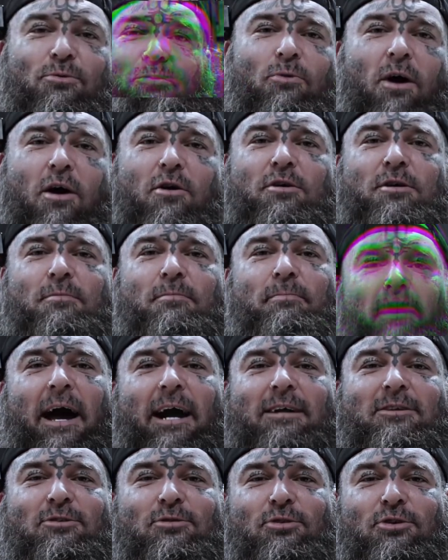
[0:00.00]
welcome
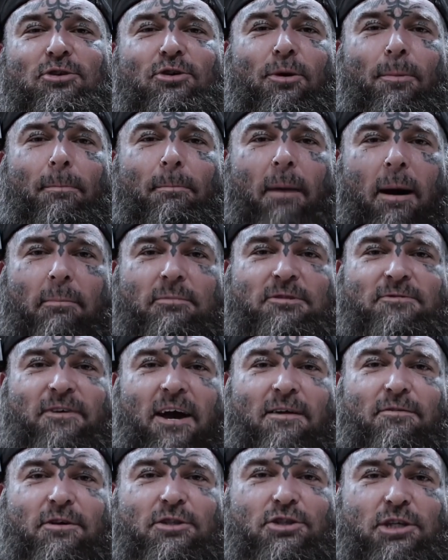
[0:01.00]
back to your mum's
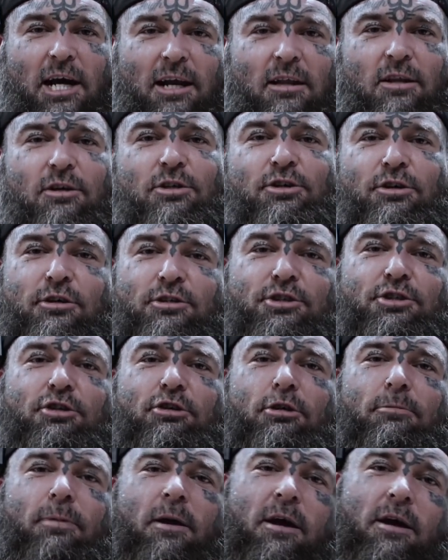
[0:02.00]
favorite channel on
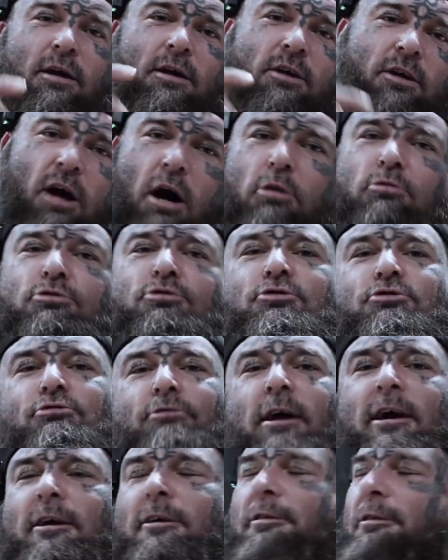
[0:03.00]
YouTube, Cult
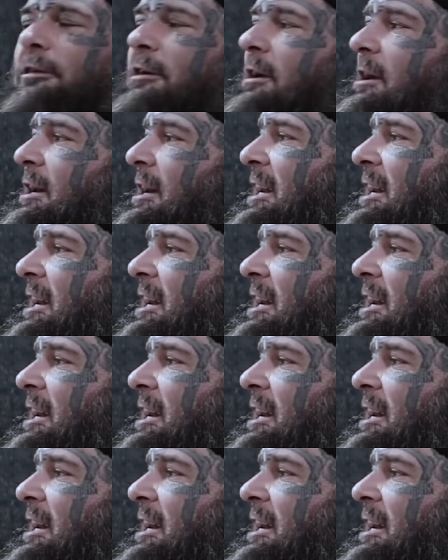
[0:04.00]
Strength.